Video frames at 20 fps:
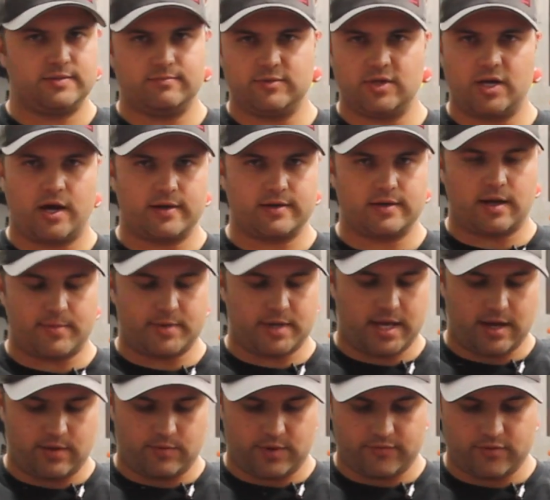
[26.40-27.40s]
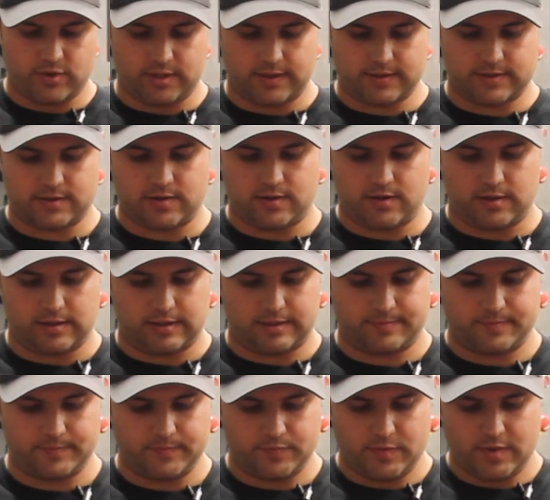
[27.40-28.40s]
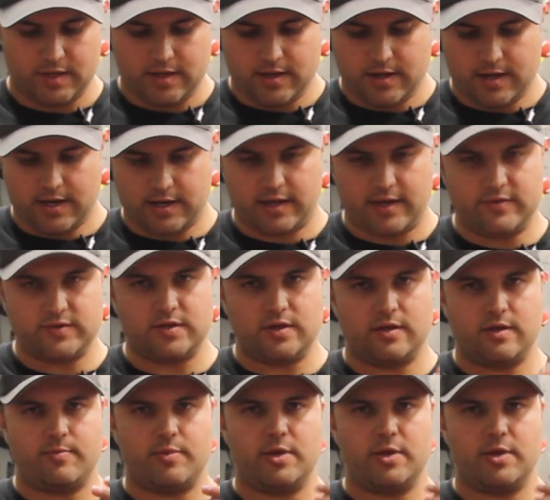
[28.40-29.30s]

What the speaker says: non-dominant hand, whatever you'd like to call it. And it gives you the